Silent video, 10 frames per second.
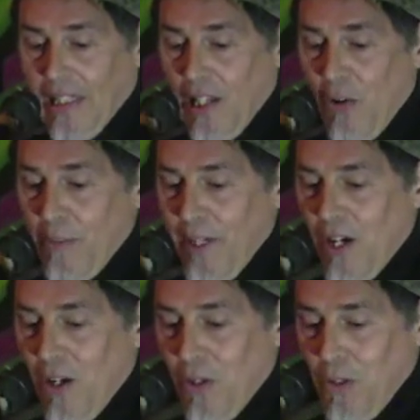And lo and
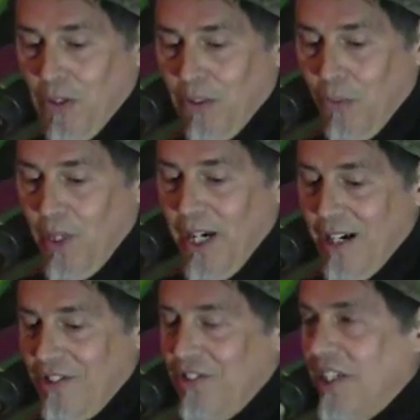behold, we
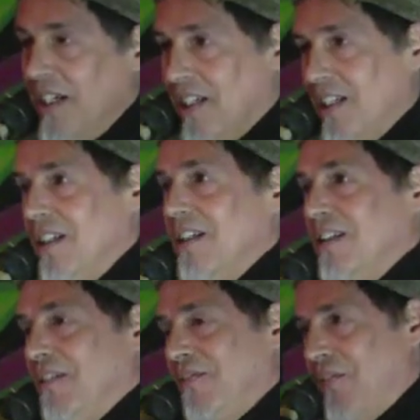are
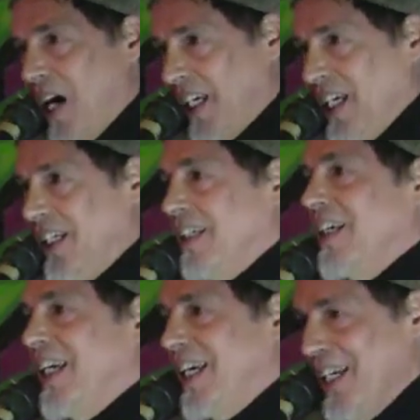still
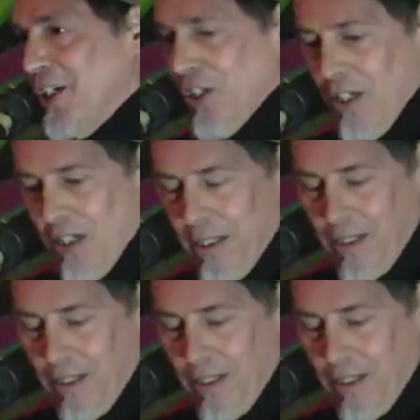fucking here.